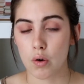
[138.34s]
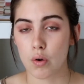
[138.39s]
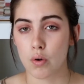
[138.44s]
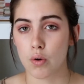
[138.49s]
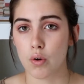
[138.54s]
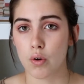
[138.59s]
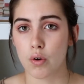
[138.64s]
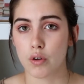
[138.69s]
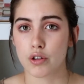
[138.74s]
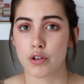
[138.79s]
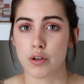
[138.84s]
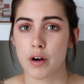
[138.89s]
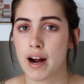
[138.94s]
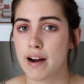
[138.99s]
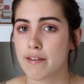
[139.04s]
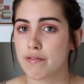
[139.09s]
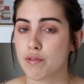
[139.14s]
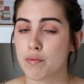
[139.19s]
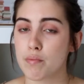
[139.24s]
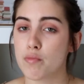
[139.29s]
or
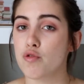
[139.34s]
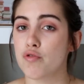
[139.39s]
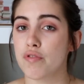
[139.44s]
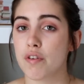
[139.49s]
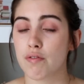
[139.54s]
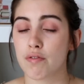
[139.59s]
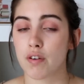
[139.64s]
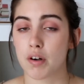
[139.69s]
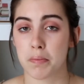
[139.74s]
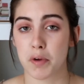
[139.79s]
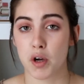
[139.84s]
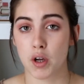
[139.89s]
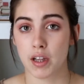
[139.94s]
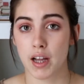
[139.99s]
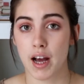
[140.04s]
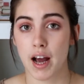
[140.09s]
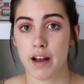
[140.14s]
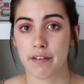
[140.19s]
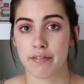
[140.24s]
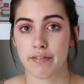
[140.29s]
try and remove it from your
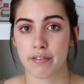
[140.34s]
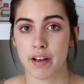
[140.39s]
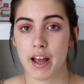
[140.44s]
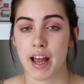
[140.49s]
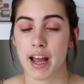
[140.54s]
life.